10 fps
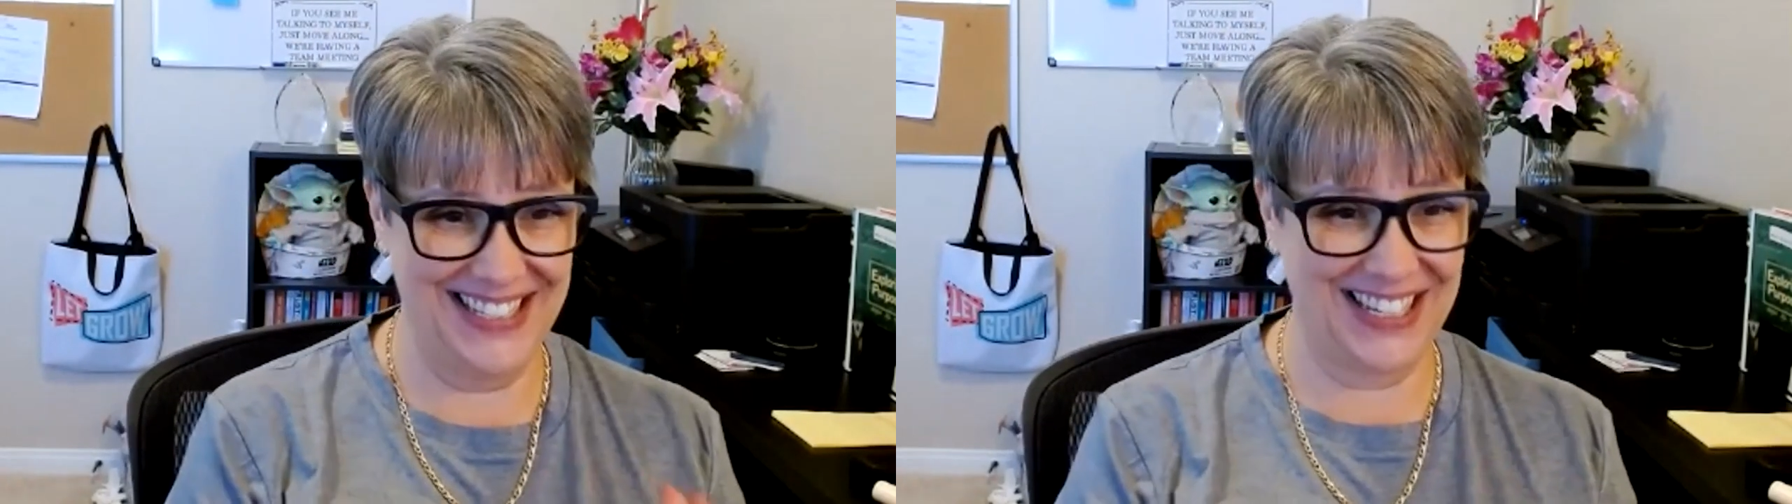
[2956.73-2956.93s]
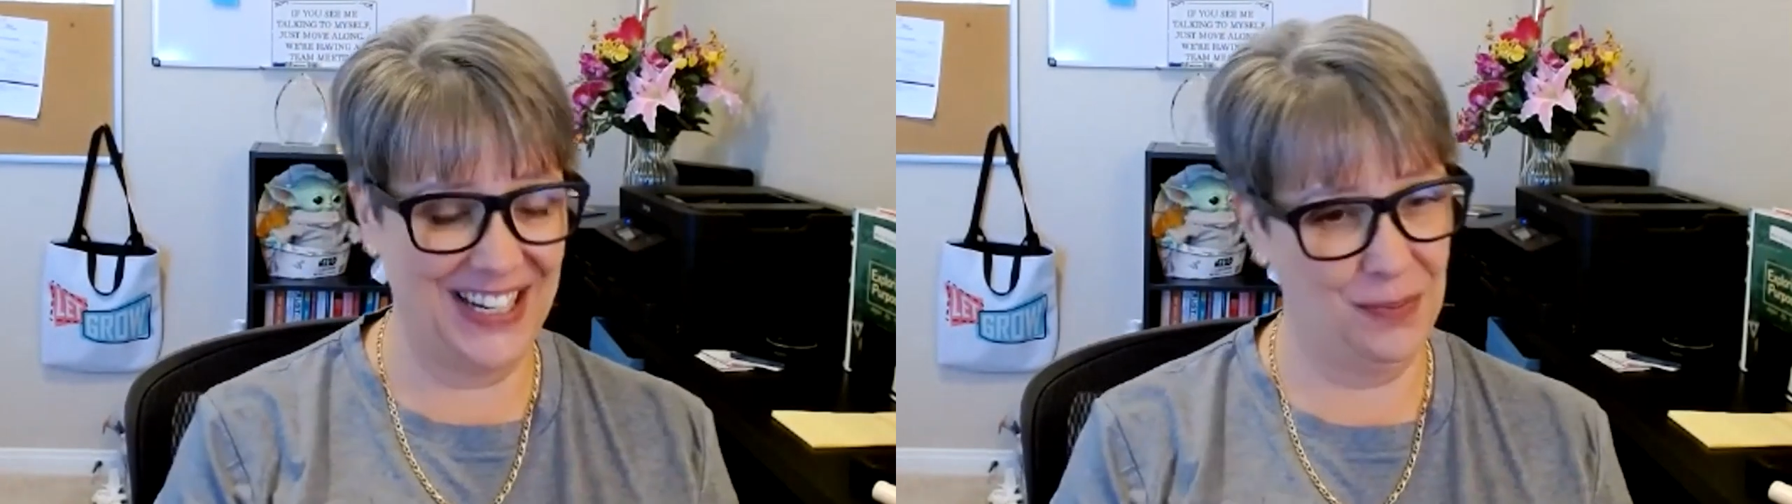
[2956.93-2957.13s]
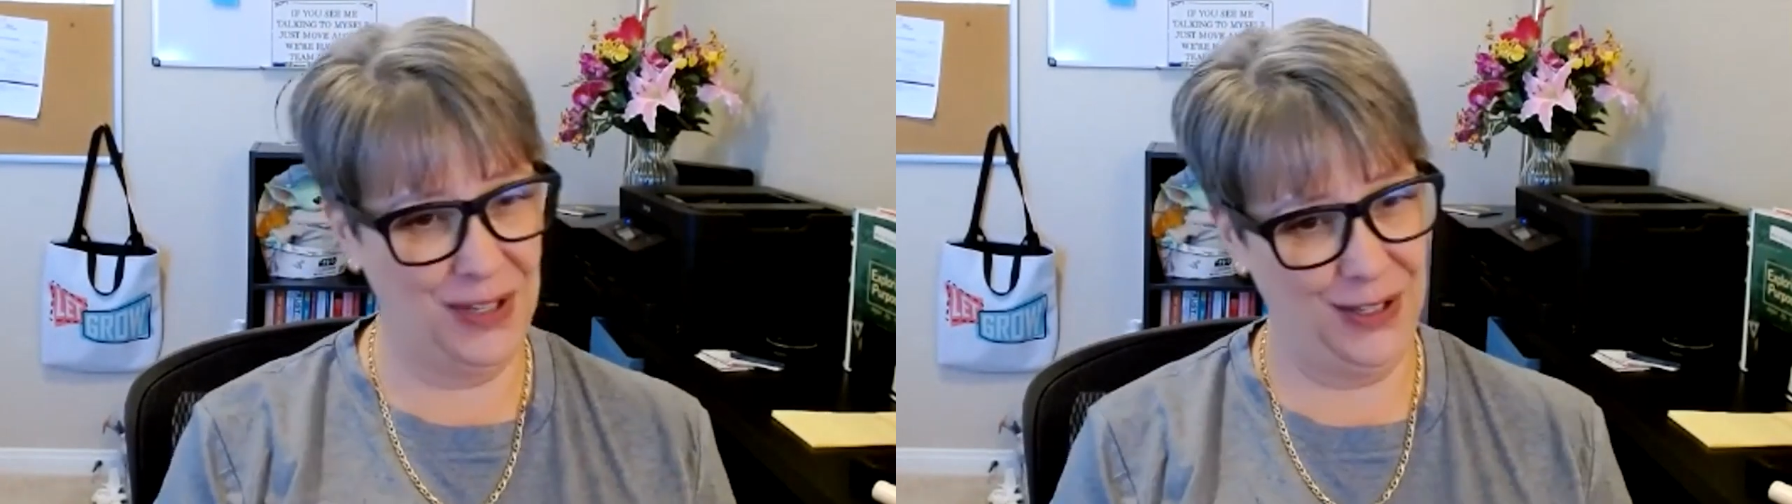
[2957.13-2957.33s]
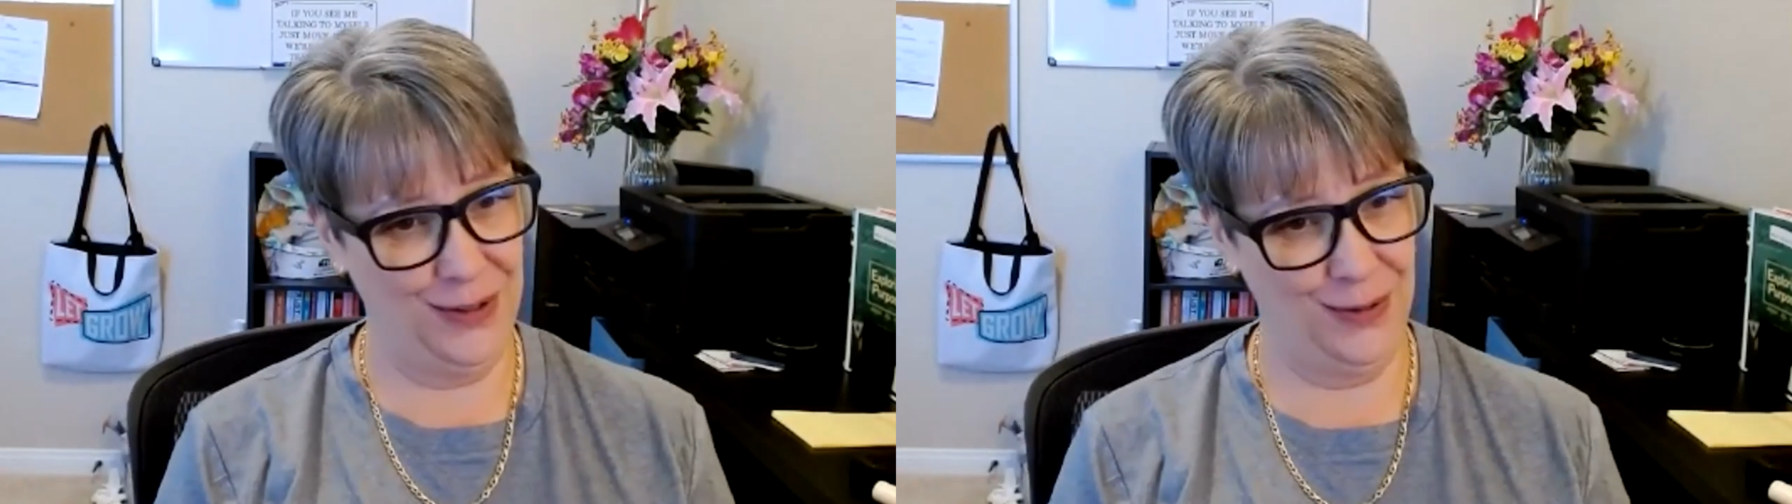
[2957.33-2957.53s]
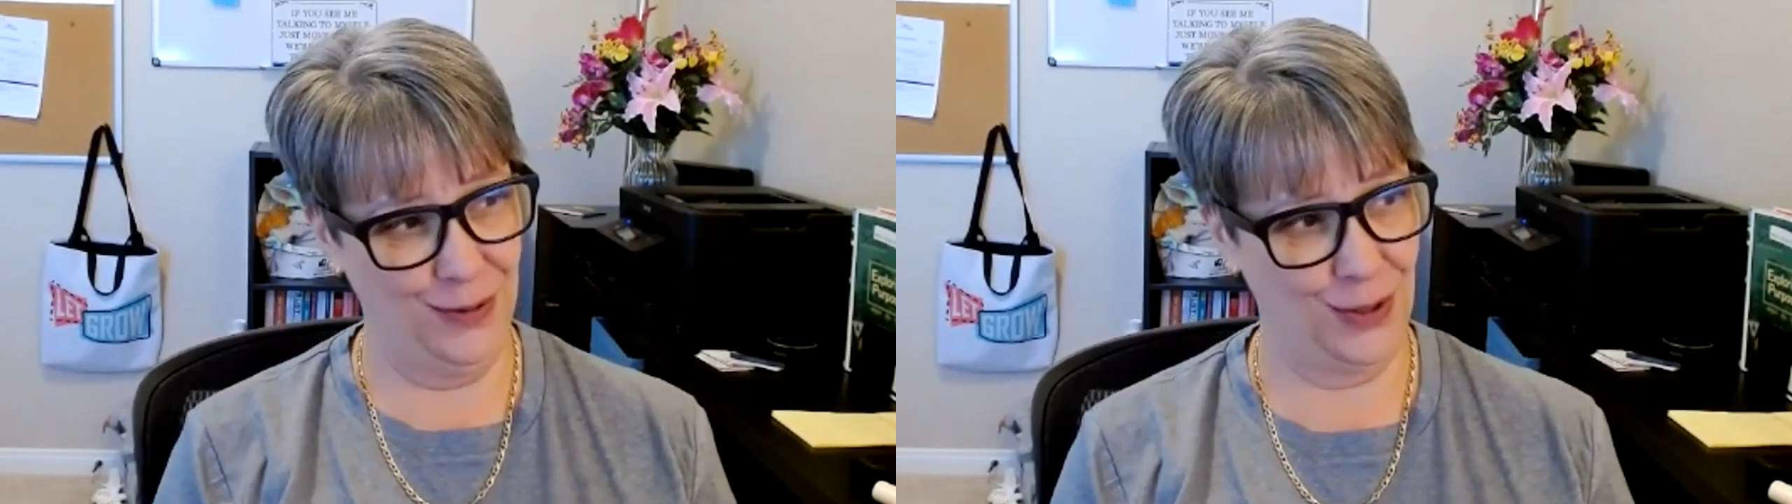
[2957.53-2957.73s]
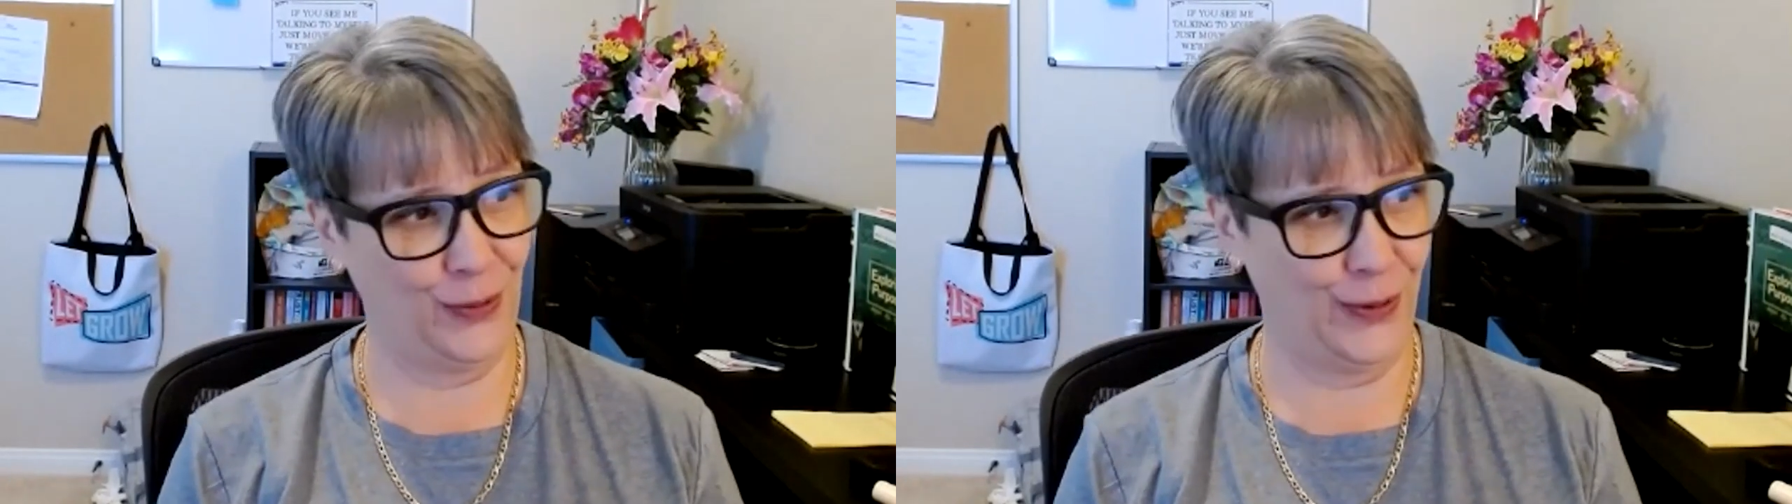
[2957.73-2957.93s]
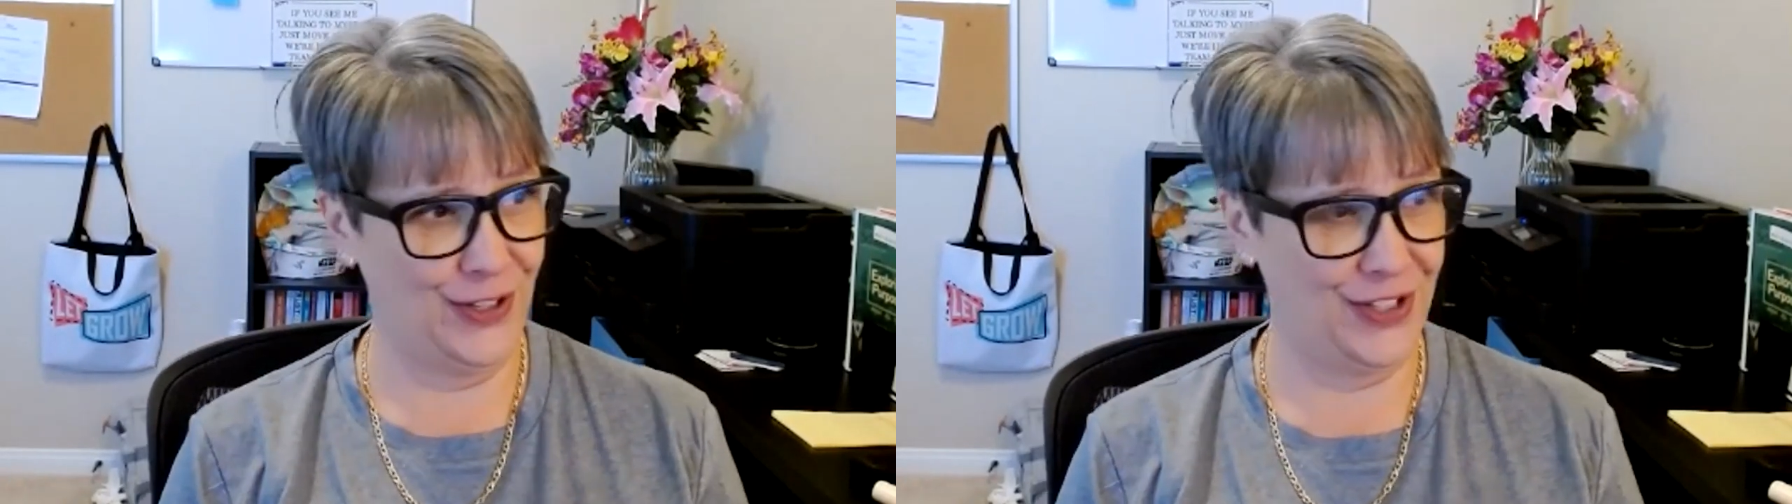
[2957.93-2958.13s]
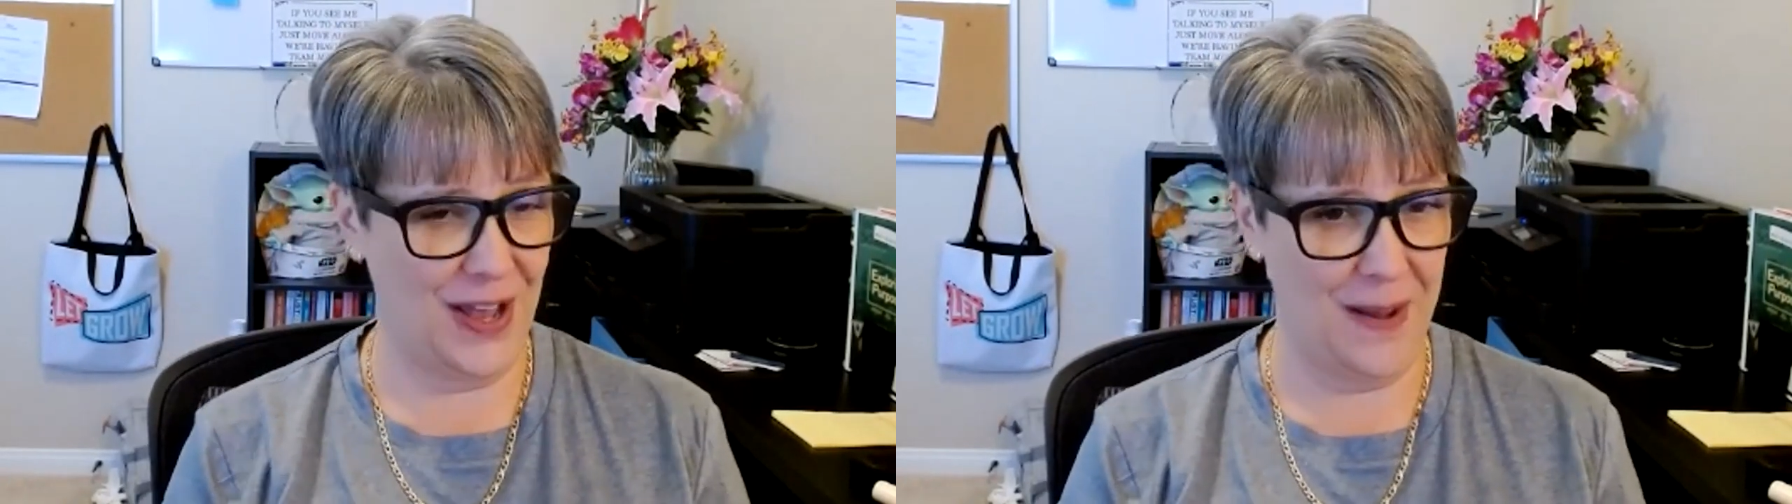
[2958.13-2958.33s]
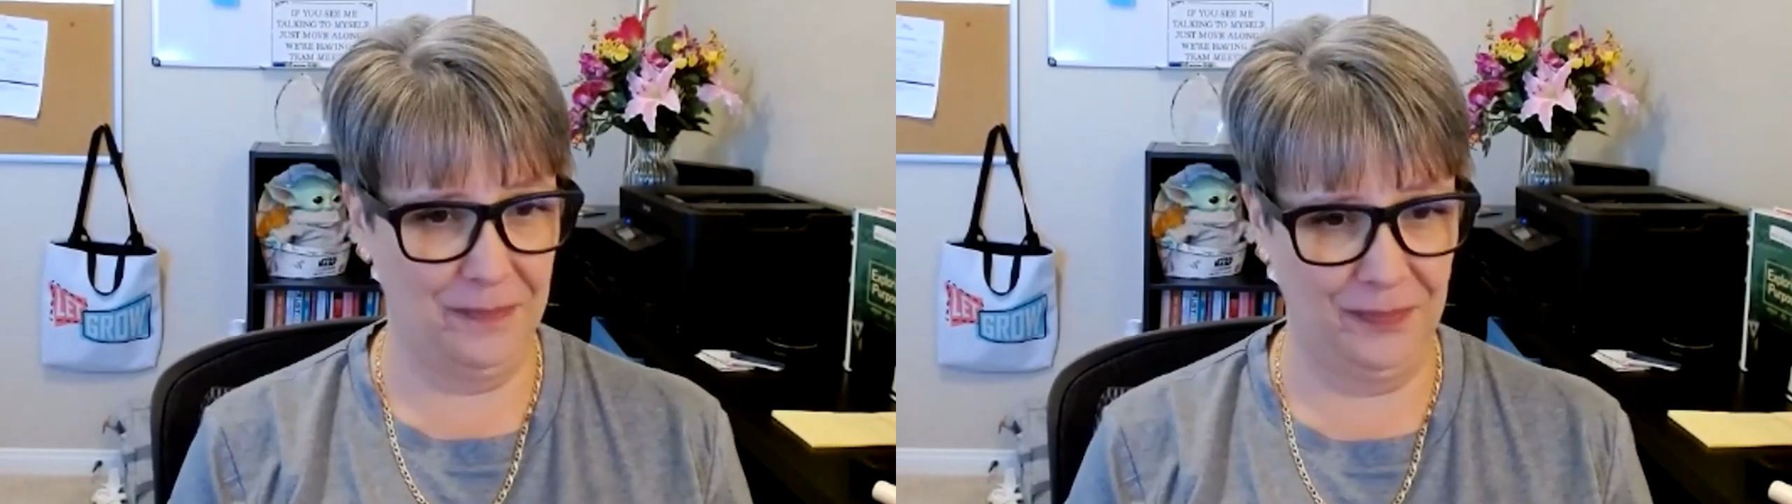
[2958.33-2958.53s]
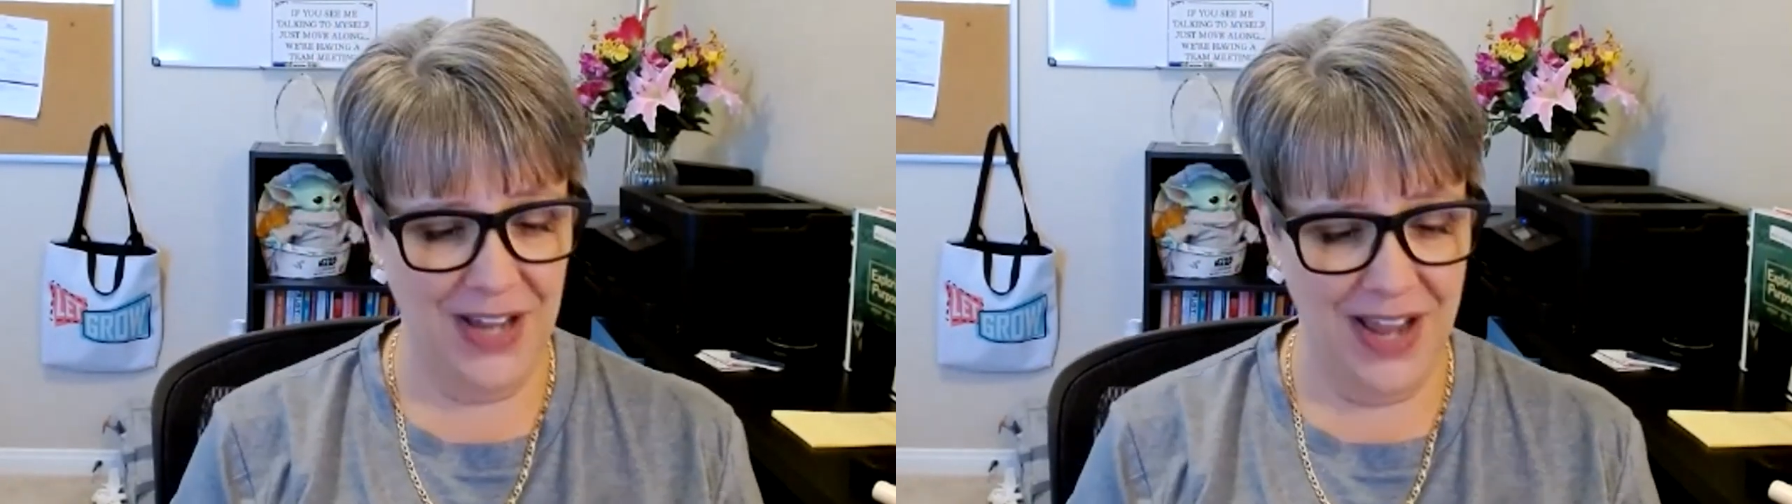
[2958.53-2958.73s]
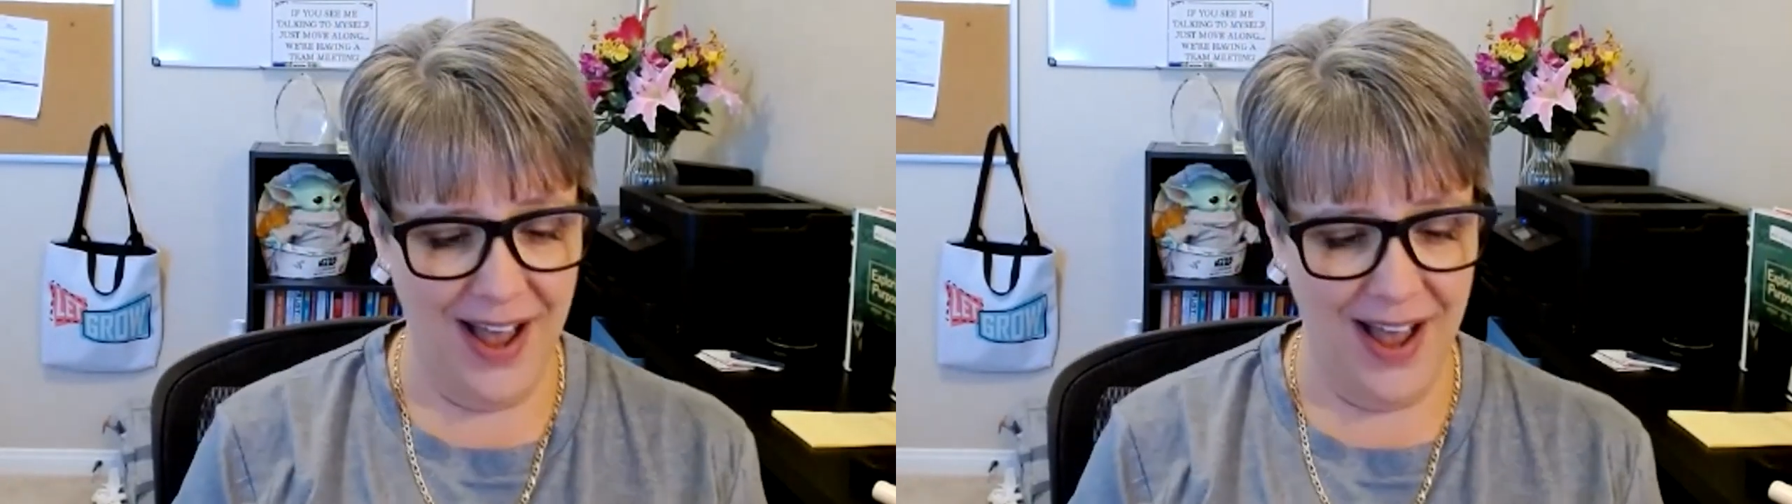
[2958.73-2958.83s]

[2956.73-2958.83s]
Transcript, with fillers: going to be used for some